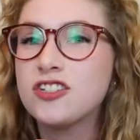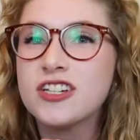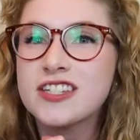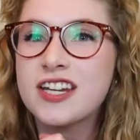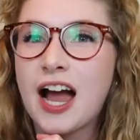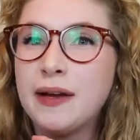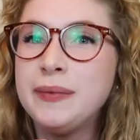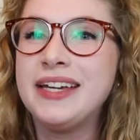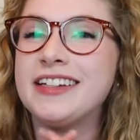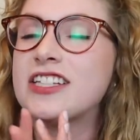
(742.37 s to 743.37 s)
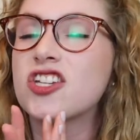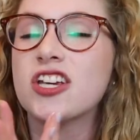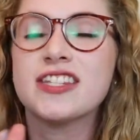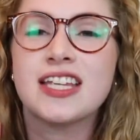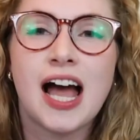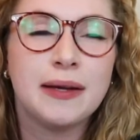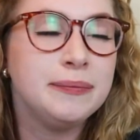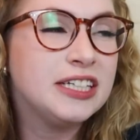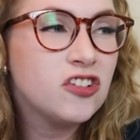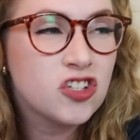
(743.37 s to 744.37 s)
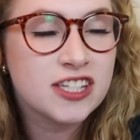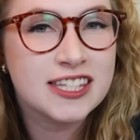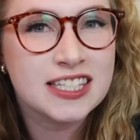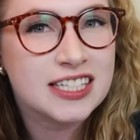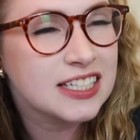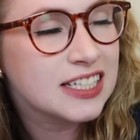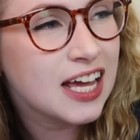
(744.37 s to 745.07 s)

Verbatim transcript: just, I mean, just, I mean, just